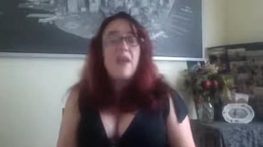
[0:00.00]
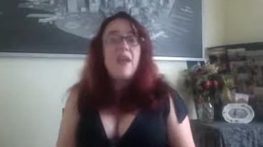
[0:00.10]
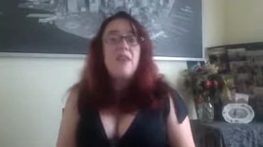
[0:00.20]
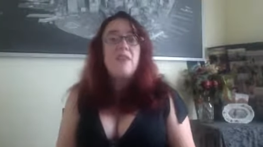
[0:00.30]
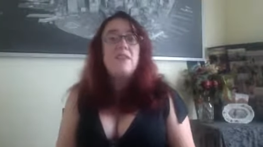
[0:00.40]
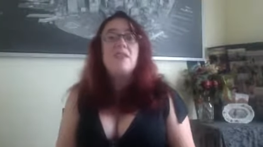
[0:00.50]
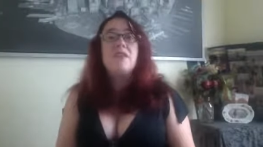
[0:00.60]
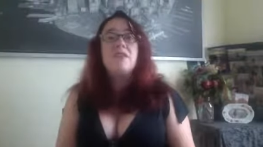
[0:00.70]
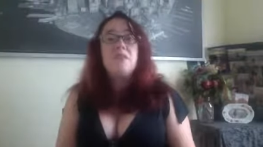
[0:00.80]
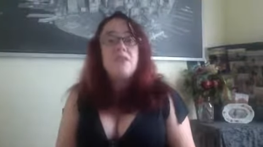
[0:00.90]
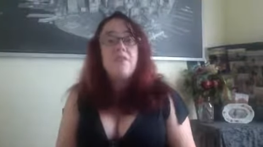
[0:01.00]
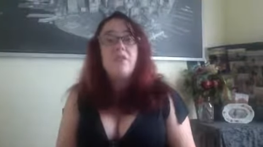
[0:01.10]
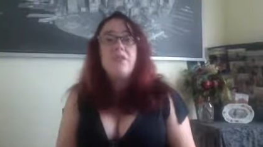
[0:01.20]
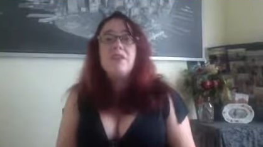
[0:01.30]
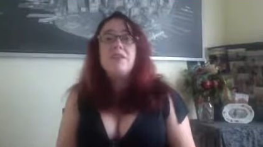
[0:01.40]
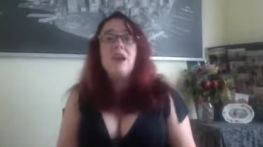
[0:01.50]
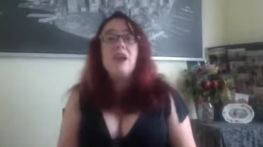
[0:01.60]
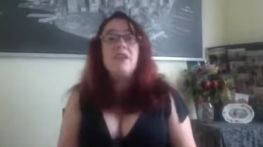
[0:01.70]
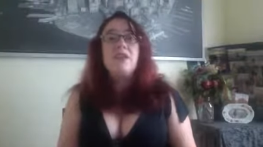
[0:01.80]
and it's specifically designed